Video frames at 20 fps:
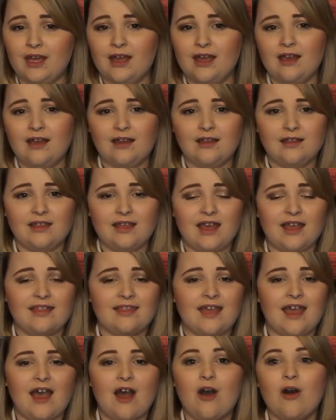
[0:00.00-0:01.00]
get that,
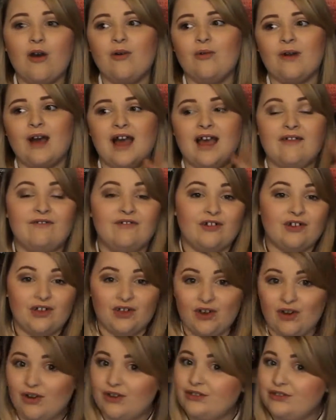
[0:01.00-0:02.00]
oh, I've
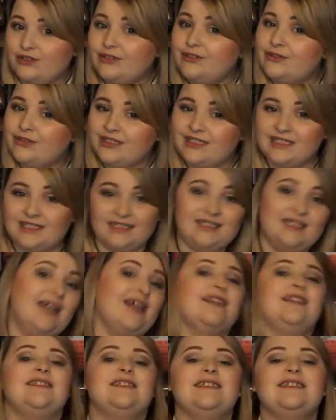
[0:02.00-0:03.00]
gotten used to the scent,
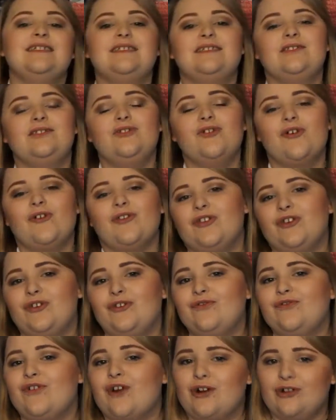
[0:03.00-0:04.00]
it's not that you've
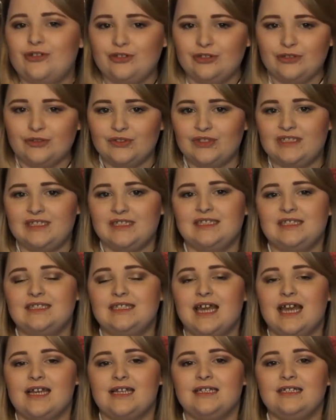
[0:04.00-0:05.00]
gotten used to the
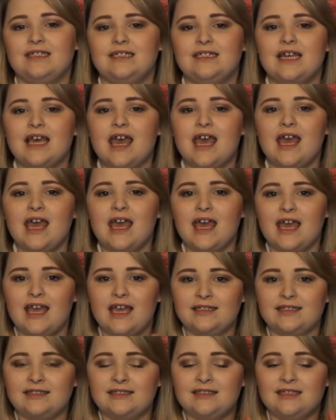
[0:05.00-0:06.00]
scent, it's
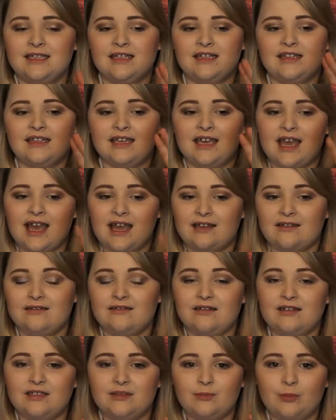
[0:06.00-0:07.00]
that the candle has
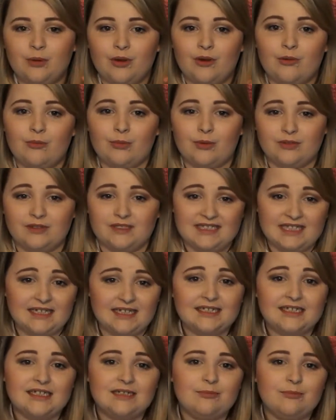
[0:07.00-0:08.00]
become
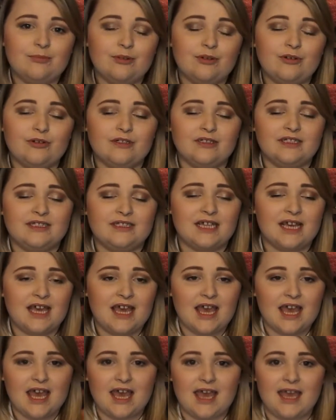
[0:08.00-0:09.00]
unscented because
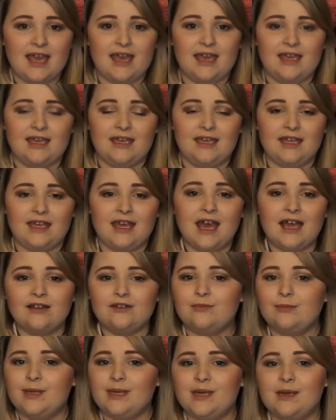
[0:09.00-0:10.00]
a candle
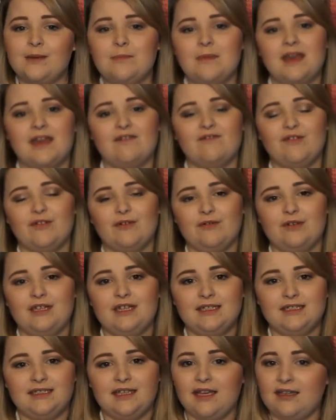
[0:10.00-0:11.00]
maker may have only
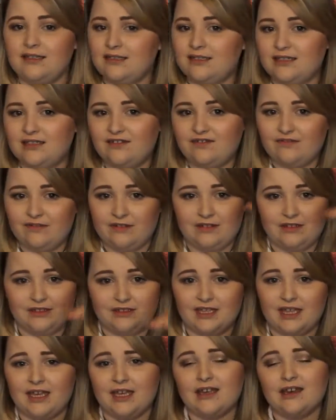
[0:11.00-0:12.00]
scented the first
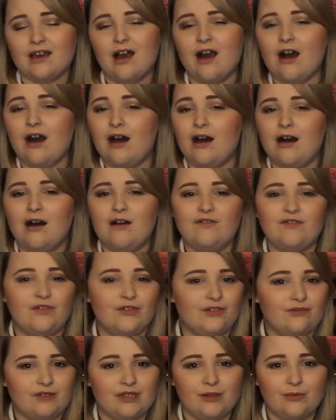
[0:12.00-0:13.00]
like half or
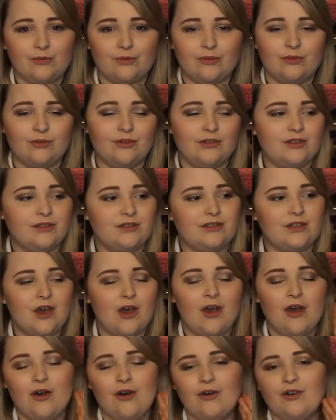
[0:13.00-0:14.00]
3/4,
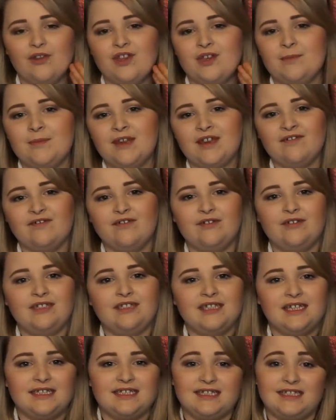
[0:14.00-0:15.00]
or they may have only
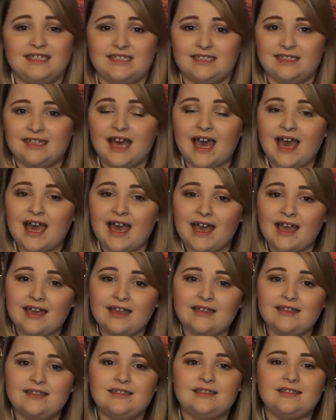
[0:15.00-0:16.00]
scented the
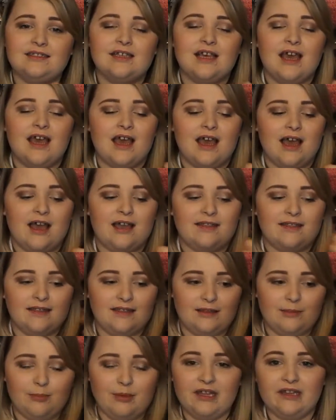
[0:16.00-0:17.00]
sides, and then the
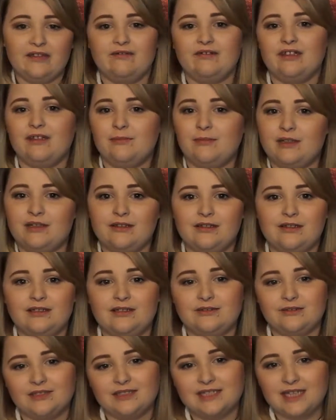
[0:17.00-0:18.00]
pillar in the middle is
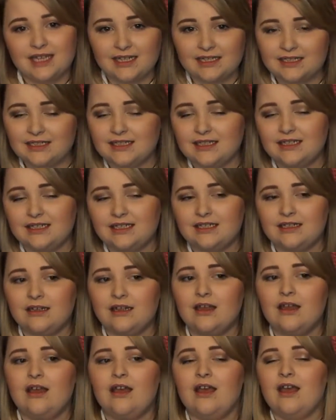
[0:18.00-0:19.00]
unscented.
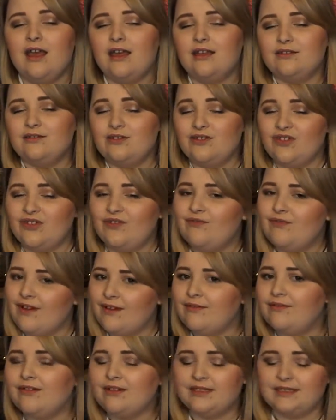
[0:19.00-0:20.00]
So they're
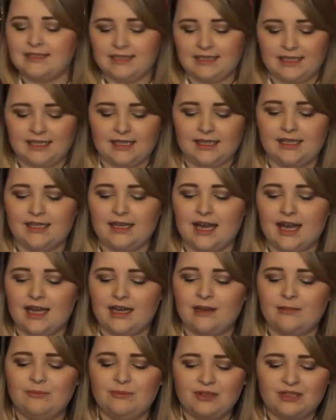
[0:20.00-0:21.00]
very sneaky, and I
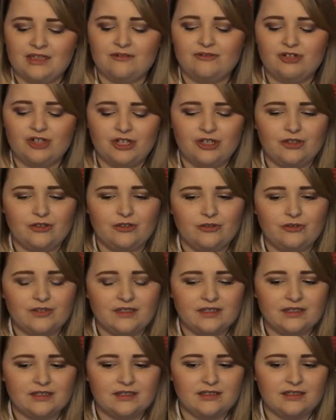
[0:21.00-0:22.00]
believe she
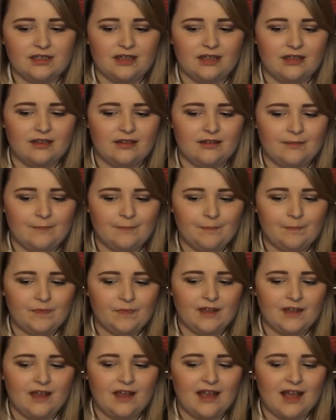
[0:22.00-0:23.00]
uses,
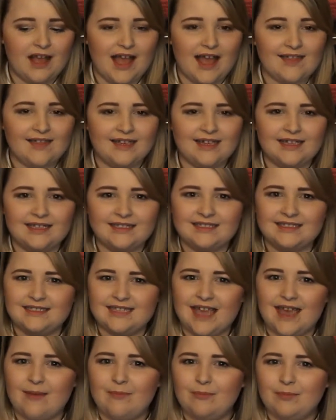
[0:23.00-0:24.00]
I think it's
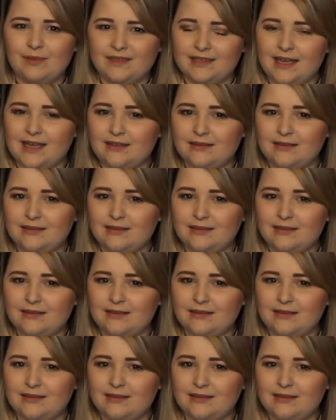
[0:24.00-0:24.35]
10%